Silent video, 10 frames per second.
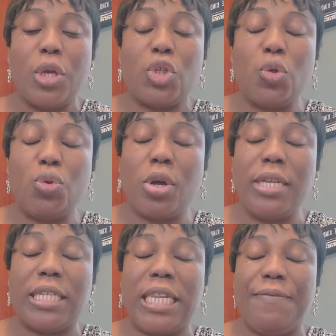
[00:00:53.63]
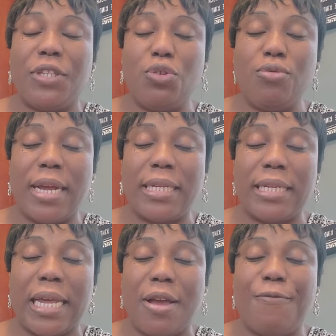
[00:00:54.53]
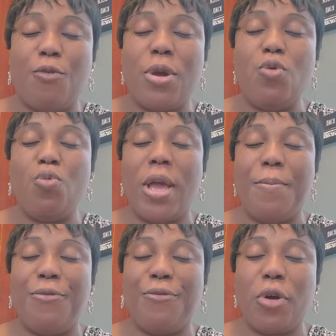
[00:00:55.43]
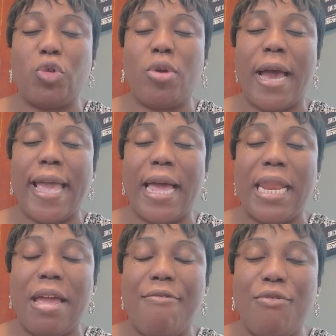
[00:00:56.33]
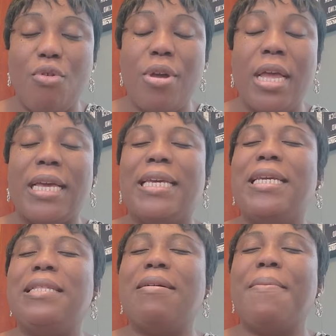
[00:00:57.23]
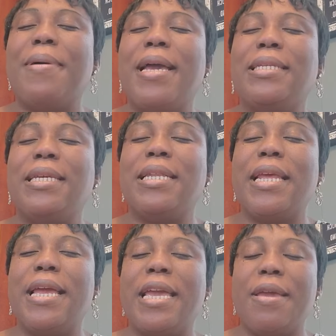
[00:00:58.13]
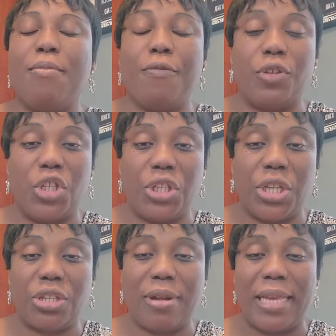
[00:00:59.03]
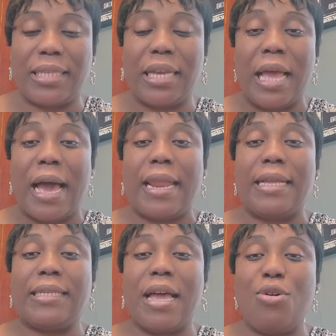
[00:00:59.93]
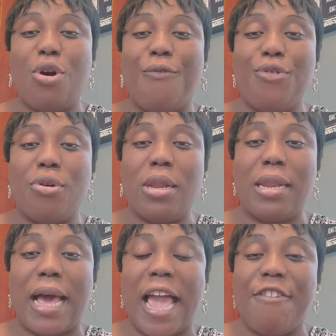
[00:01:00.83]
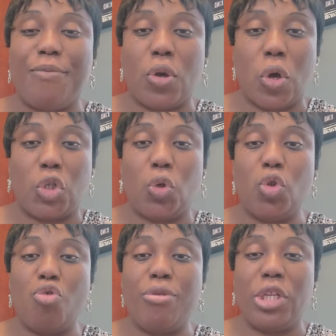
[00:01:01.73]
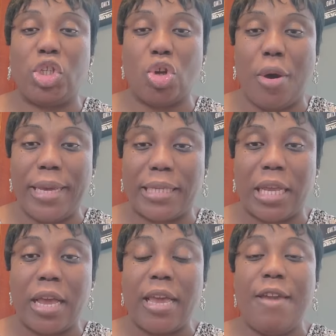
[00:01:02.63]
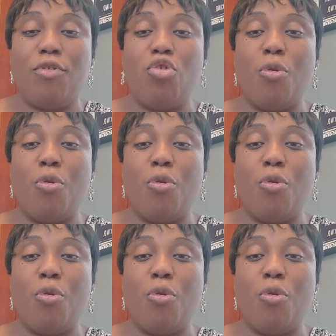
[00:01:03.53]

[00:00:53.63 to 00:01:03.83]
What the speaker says: So God is lifting you right now from where you were before to a higher level in the mighty name of Jesus Christ. And I thank God for your life, because you're going to rejoice even though